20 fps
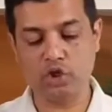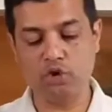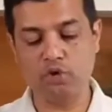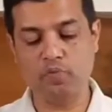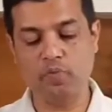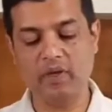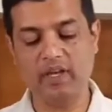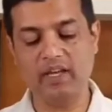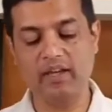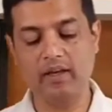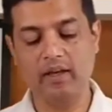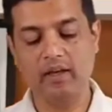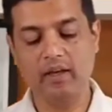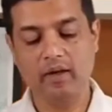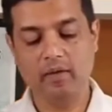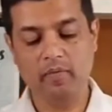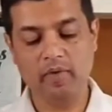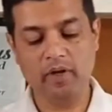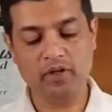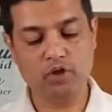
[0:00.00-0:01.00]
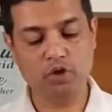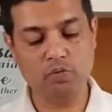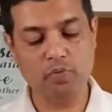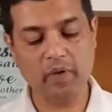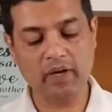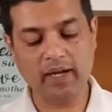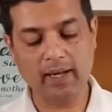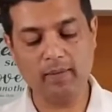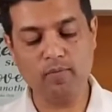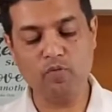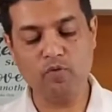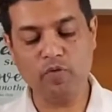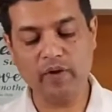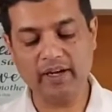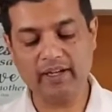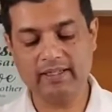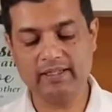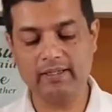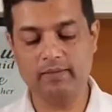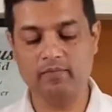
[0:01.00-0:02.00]
should become
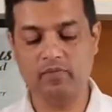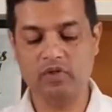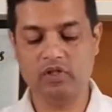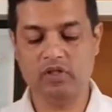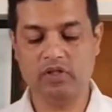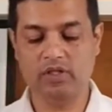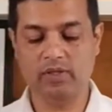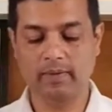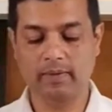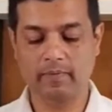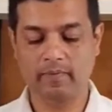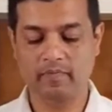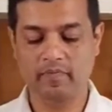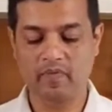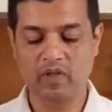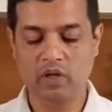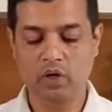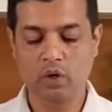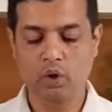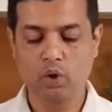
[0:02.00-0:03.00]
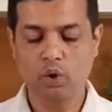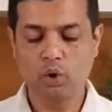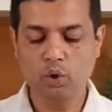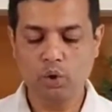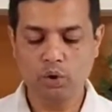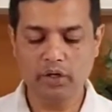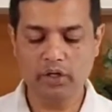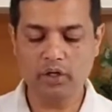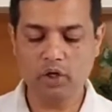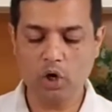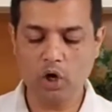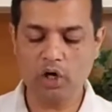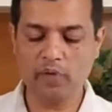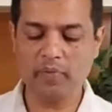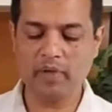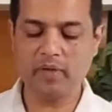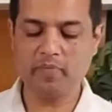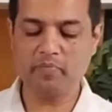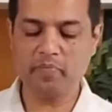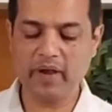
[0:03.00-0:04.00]
victims? Would it
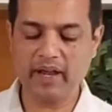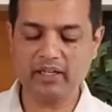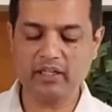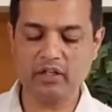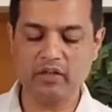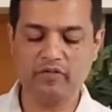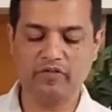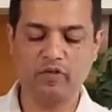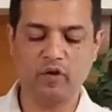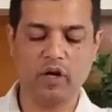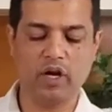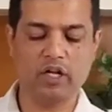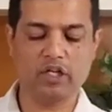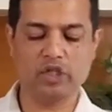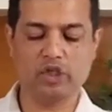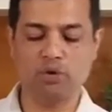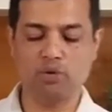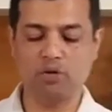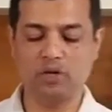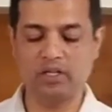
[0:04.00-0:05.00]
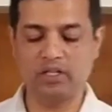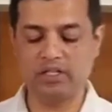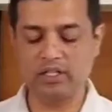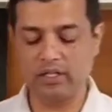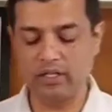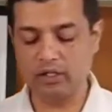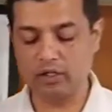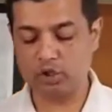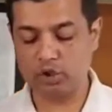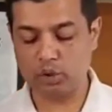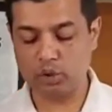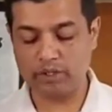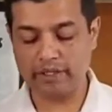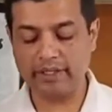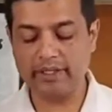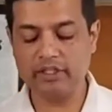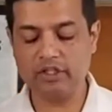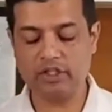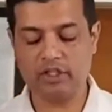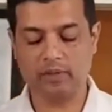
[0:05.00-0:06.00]
not be better for us to return to
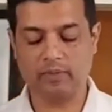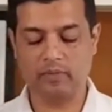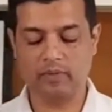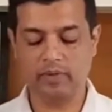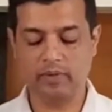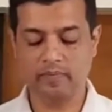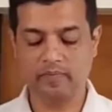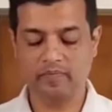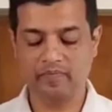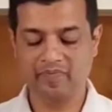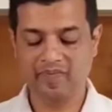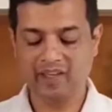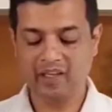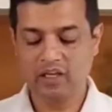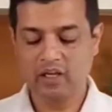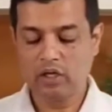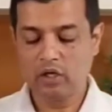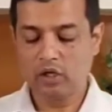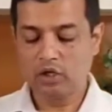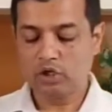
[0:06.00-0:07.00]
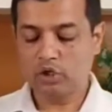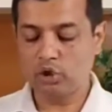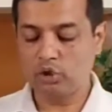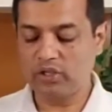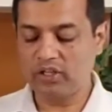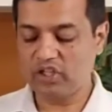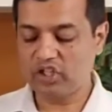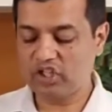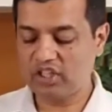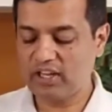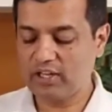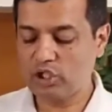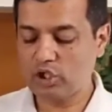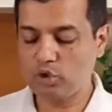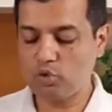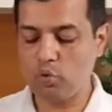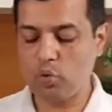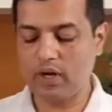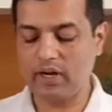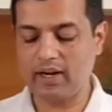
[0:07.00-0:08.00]
Egypt? So they said
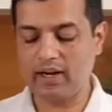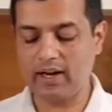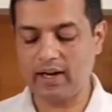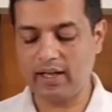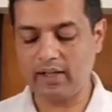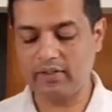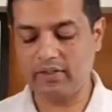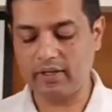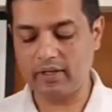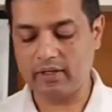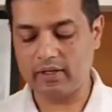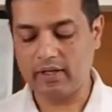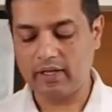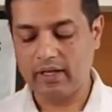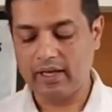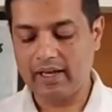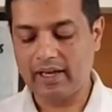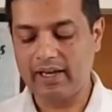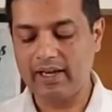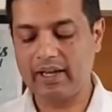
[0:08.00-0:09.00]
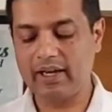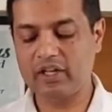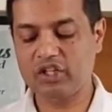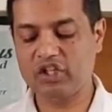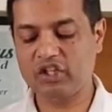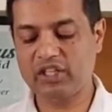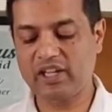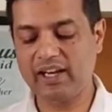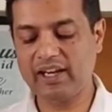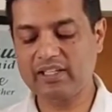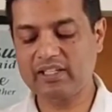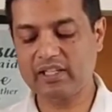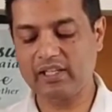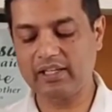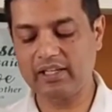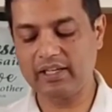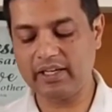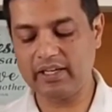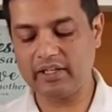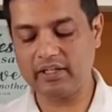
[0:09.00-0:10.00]
to one another, let us select a
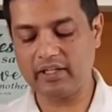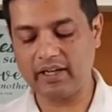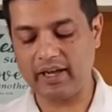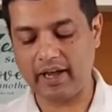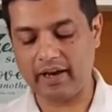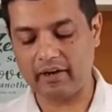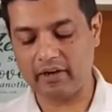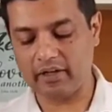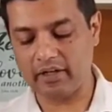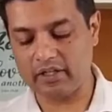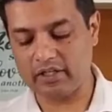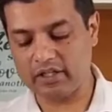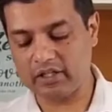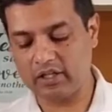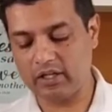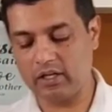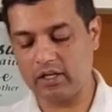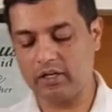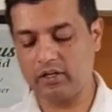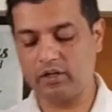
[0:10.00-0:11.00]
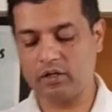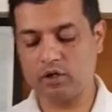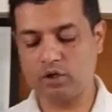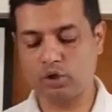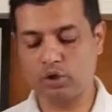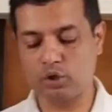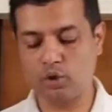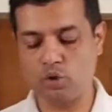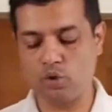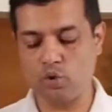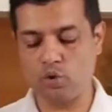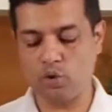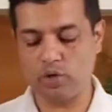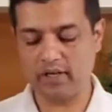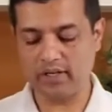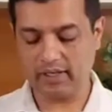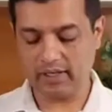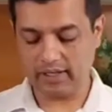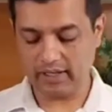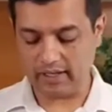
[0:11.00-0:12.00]
leader and return to
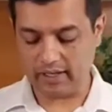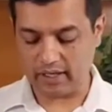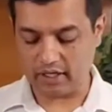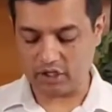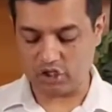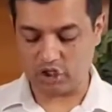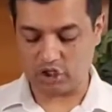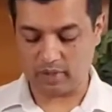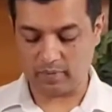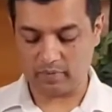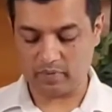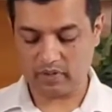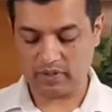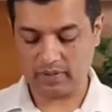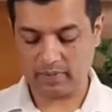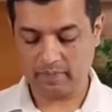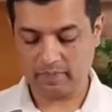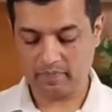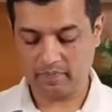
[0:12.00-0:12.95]
Egypt.